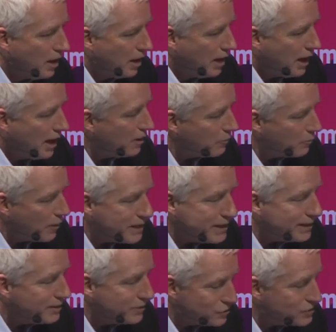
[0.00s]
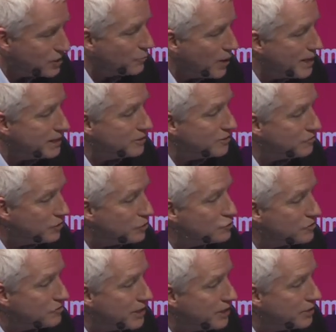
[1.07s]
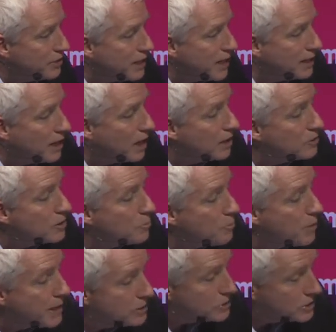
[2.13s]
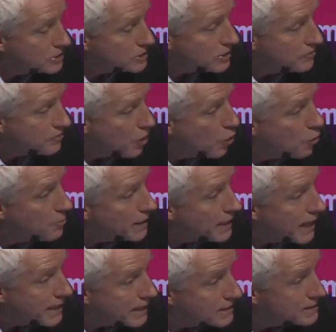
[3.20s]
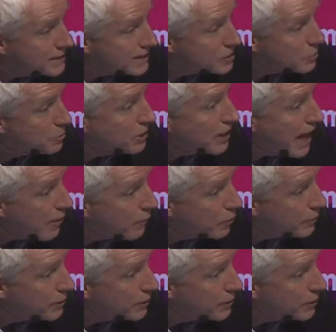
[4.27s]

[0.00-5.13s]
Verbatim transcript: uh, rating yourself, rating the future of the internet on the basis of open and accessible. How are we